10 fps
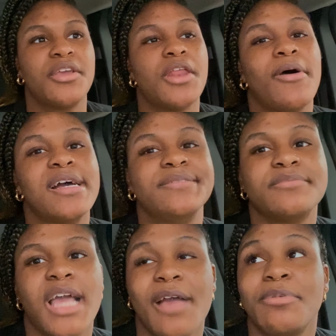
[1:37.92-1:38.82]
You know what?
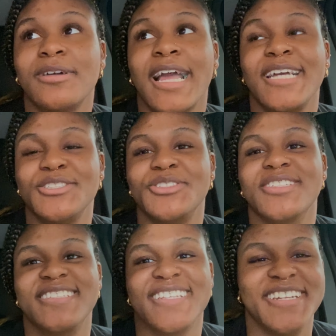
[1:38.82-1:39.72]
I feel like I should do
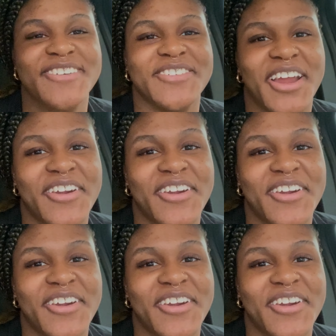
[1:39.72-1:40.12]
this in a different